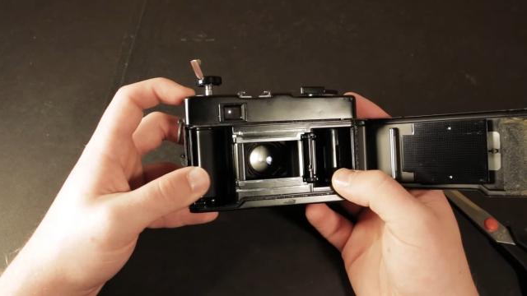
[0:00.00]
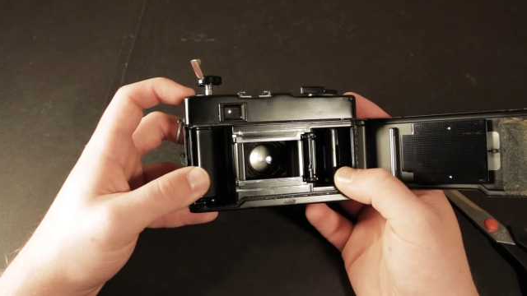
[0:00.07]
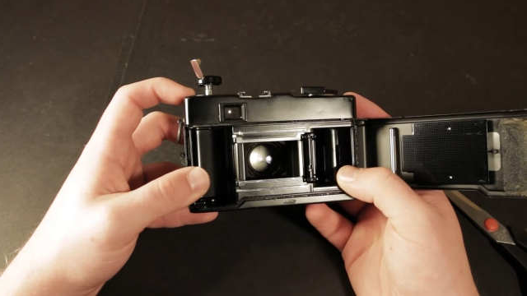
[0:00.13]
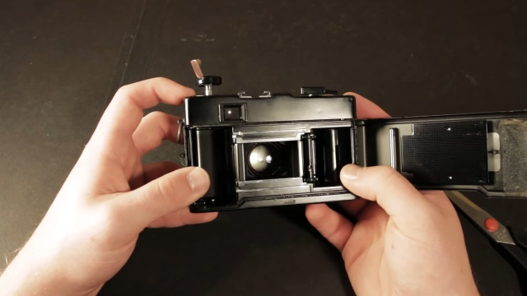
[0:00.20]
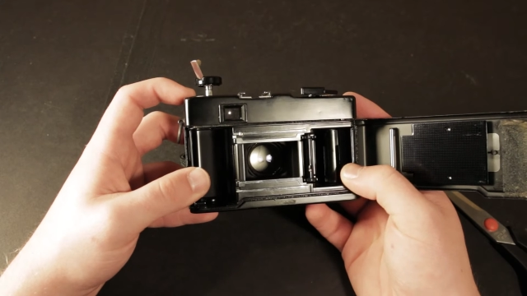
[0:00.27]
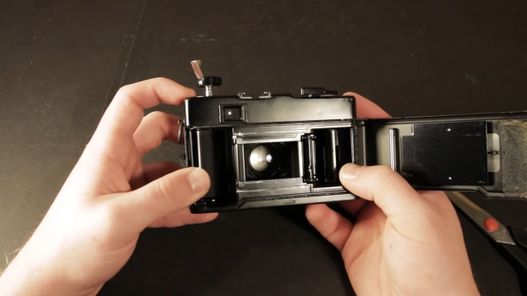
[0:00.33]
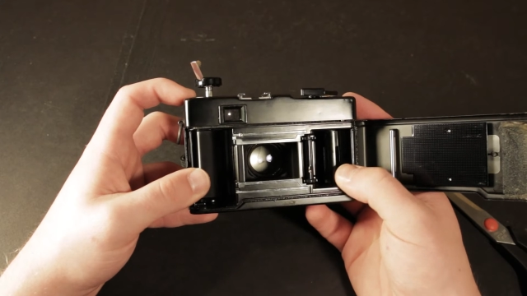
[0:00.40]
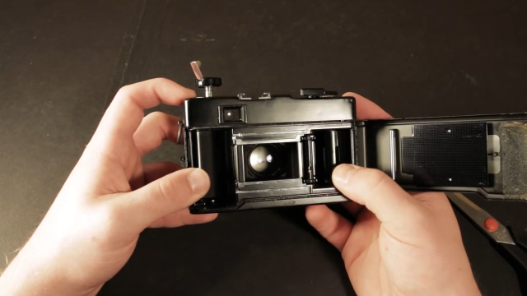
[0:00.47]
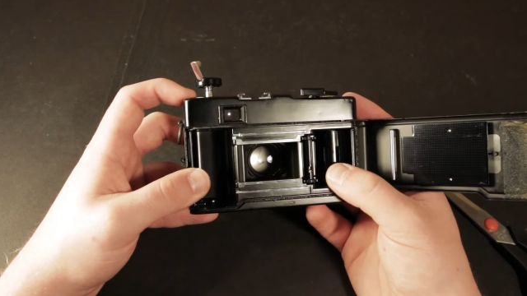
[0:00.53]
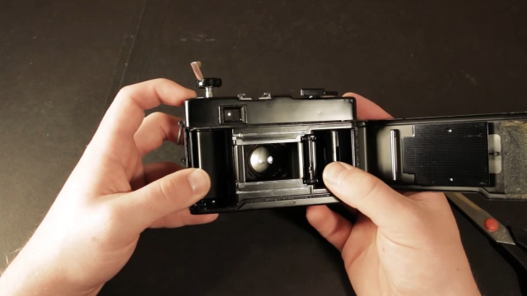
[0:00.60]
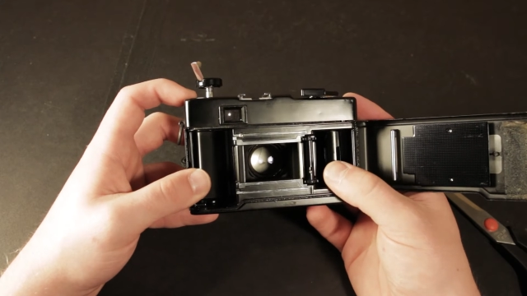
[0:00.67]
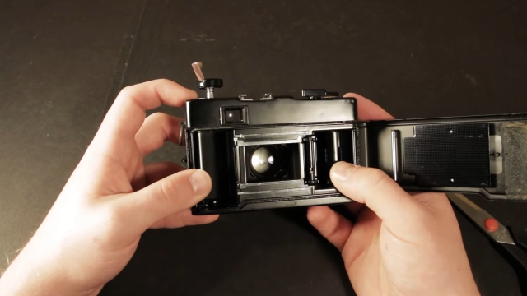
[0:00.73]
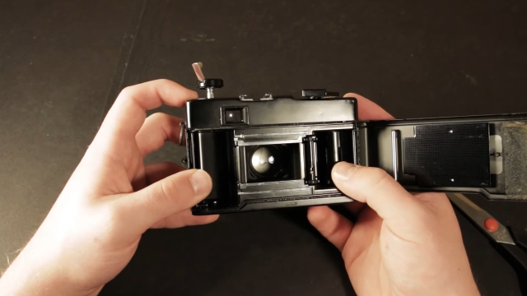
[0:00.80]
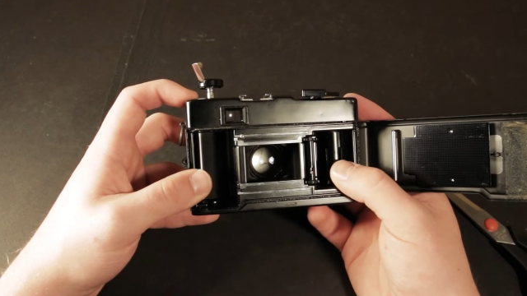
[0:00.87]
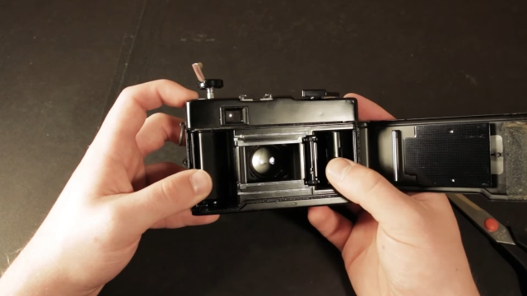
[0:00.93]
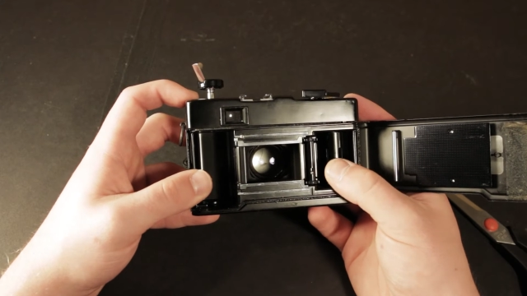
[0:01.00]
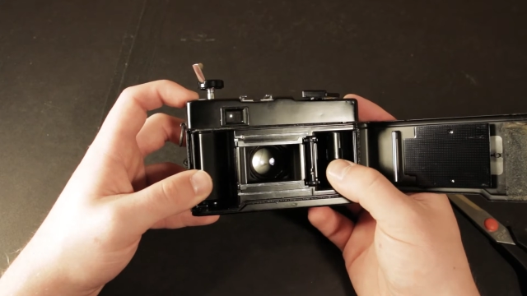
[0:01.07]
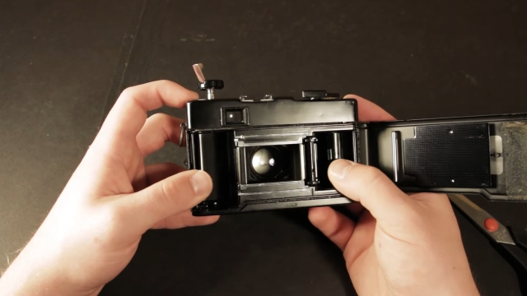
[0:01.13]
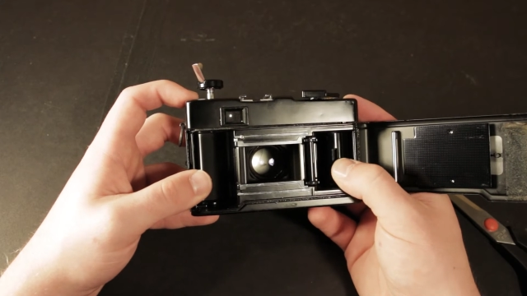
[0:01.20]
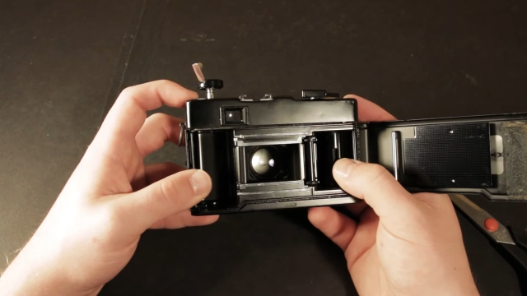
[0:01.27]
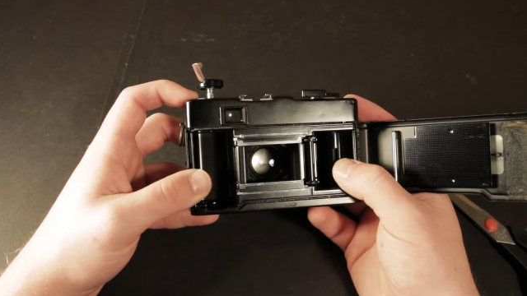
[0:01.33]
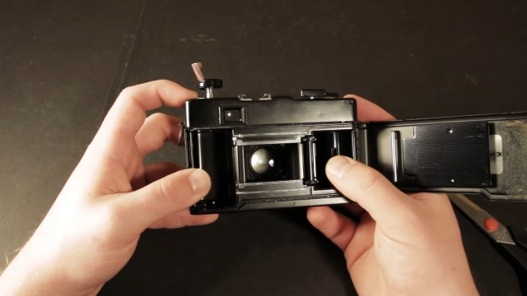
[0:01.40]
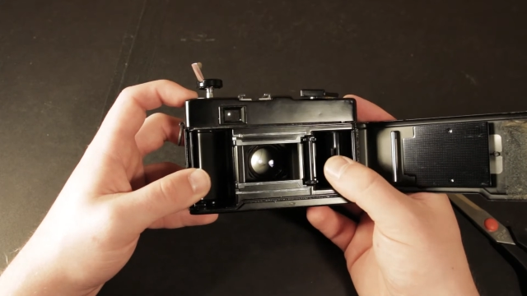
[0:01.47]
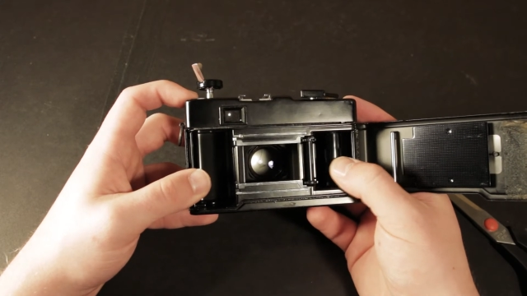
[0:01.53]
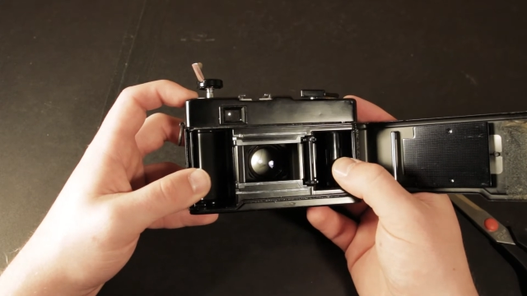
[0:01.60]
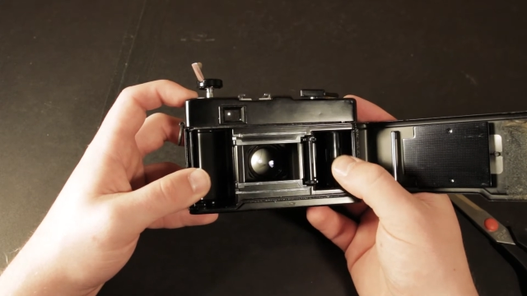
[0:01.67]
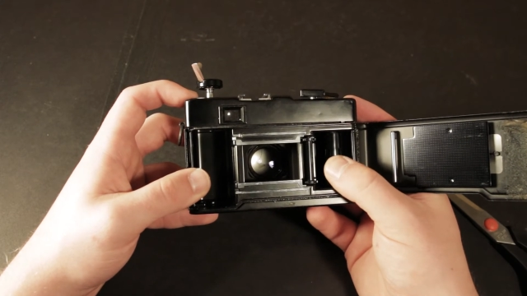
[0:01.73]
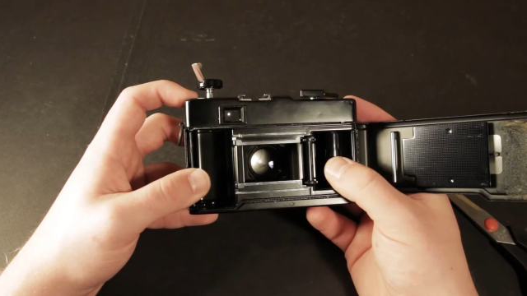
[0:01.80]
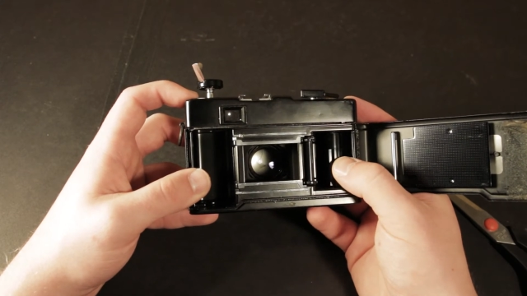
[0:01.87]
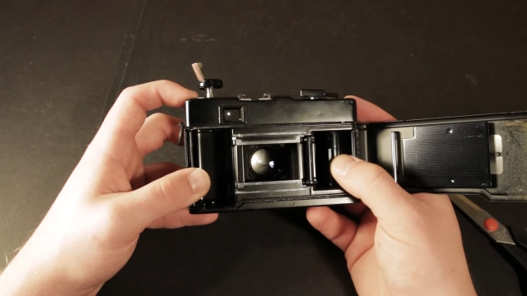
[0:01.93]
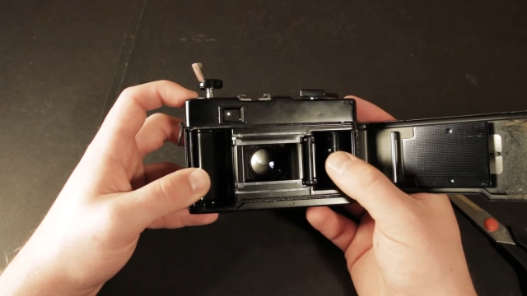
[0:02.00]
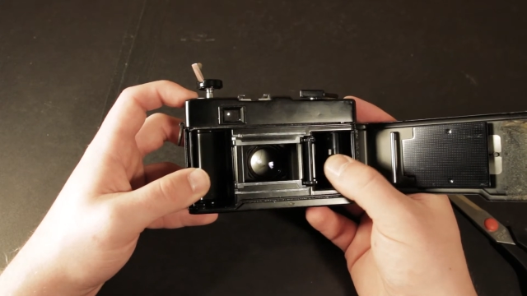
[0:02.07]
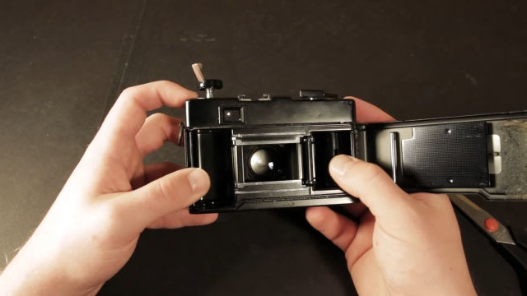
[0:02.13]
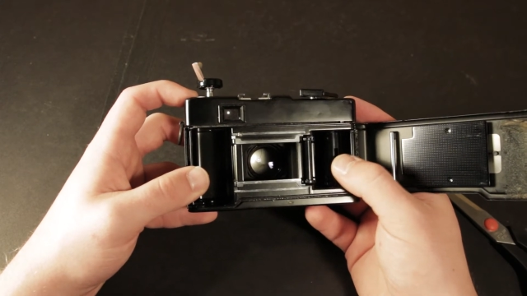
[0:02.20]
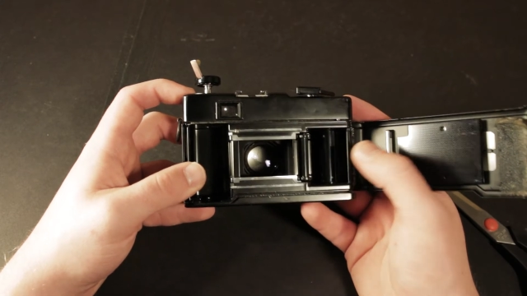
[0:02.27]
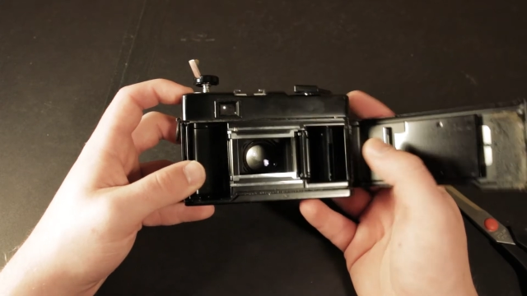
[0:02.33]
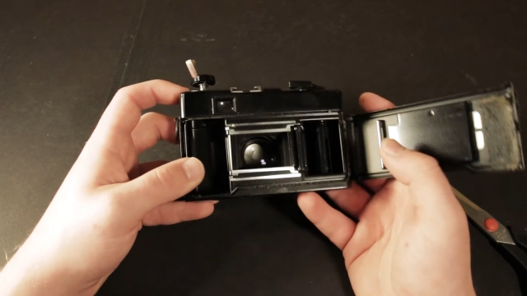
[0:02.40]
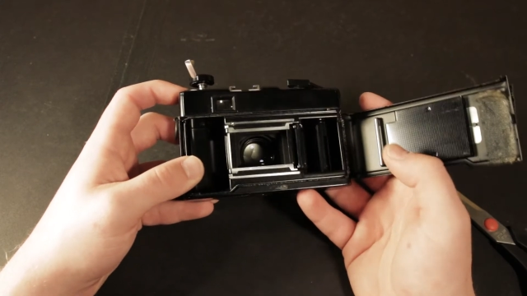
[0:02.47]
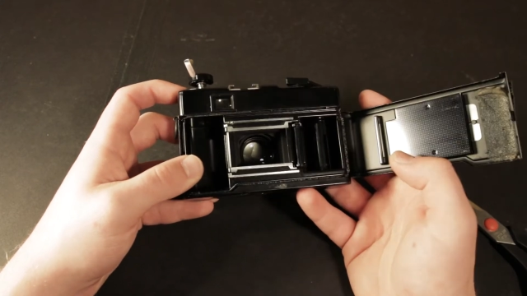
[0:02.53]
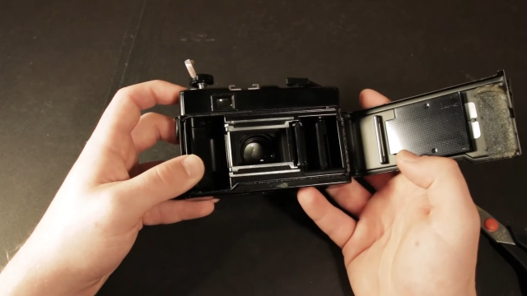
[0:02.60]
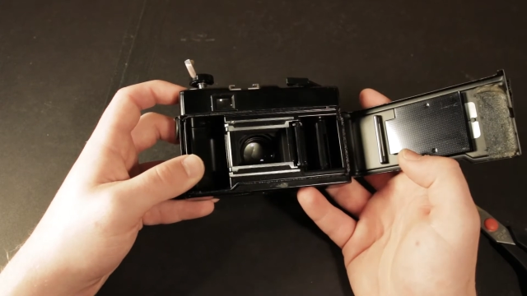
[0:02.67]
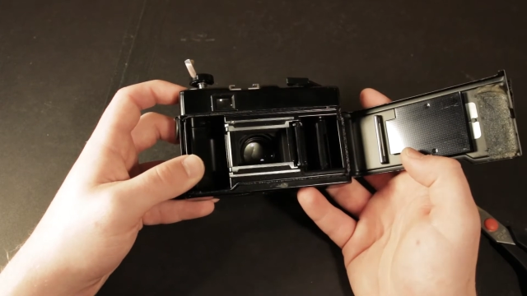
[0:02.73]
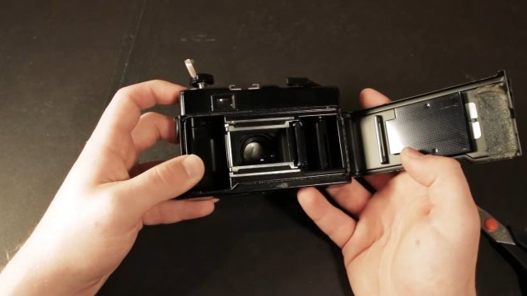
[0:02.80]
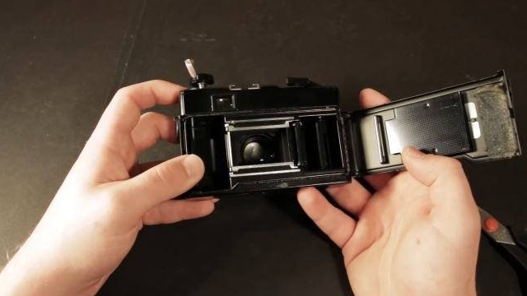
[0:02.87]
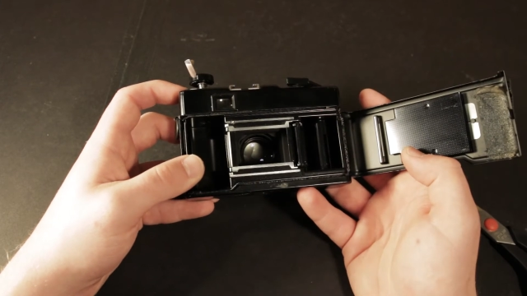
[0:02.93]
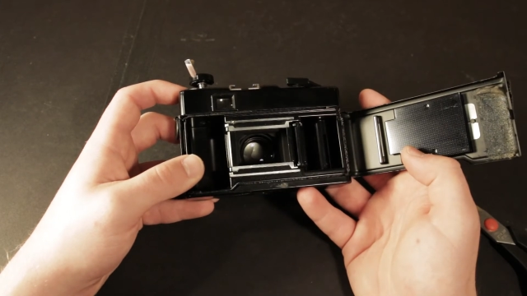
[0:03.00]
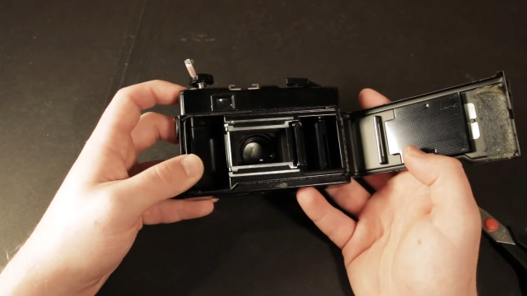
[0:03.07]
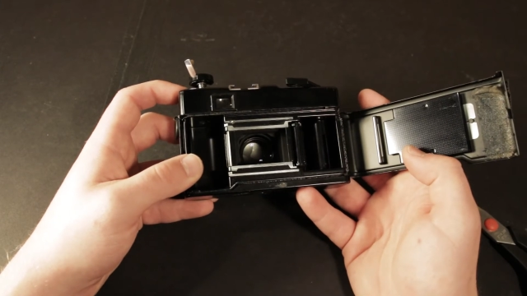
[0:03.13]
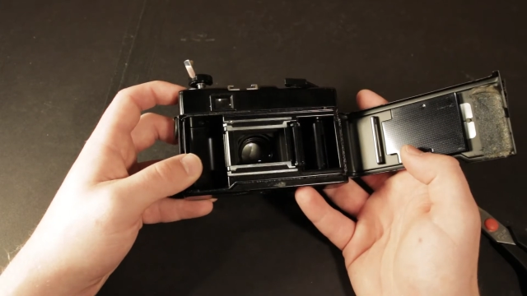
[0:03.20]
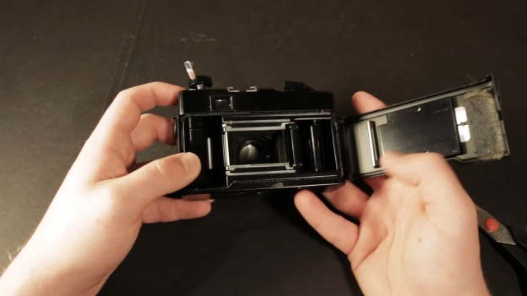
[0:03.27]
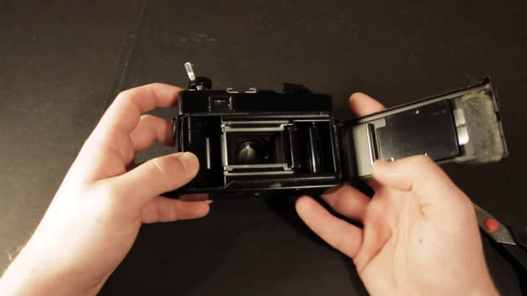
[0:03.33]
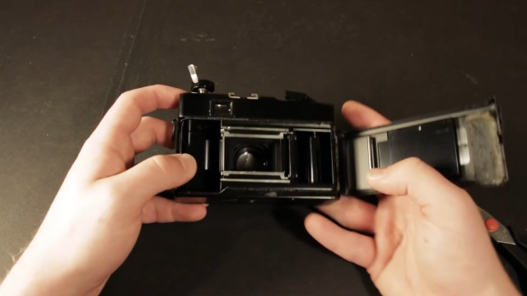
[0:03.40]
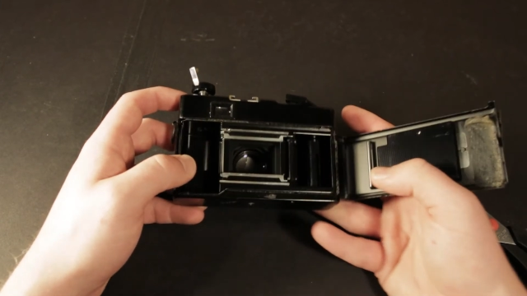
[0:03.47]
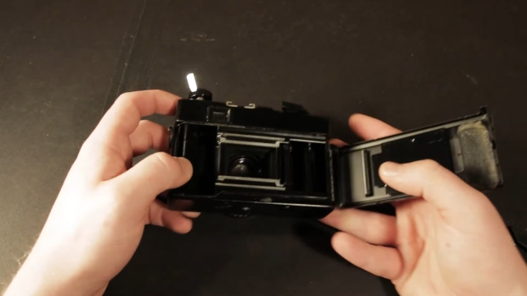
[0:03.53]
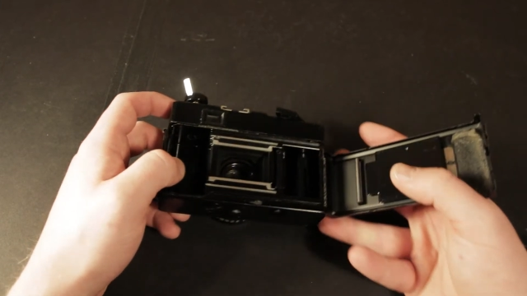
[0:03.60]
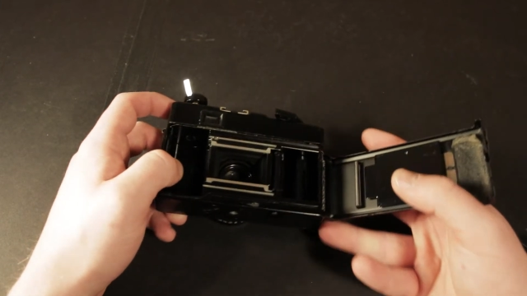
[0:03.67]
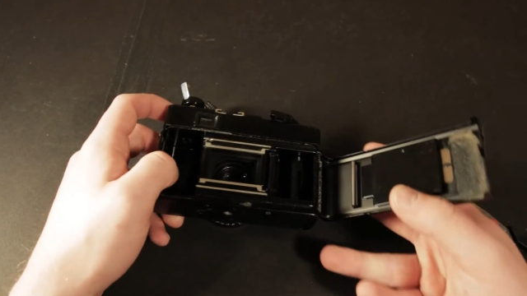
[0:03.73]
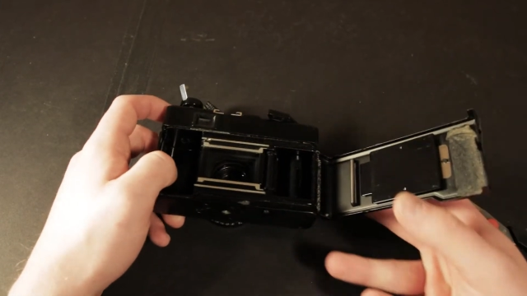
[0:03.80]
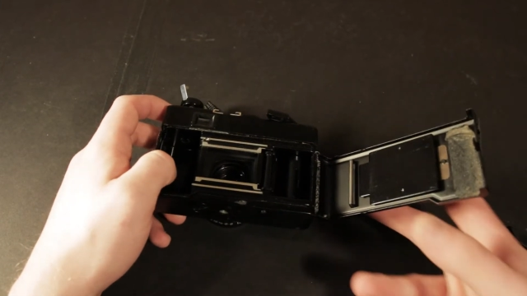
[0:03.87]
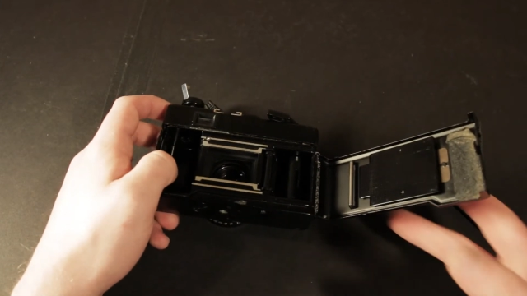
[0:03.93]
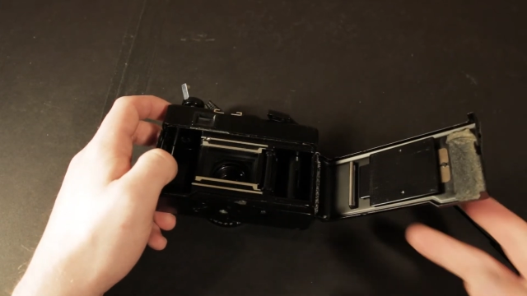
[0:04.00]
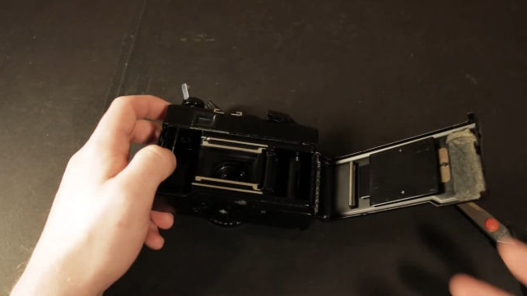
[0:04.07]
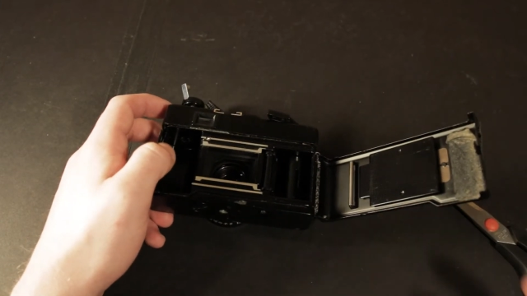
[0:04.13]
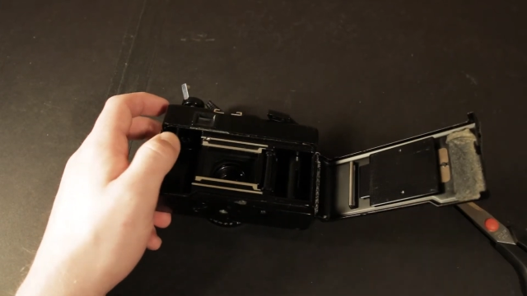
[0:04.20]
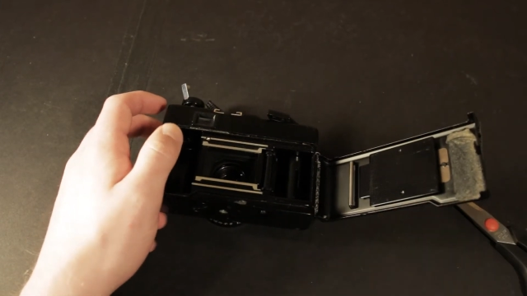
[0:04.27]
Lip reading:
No face is visible, so there are no lips to read.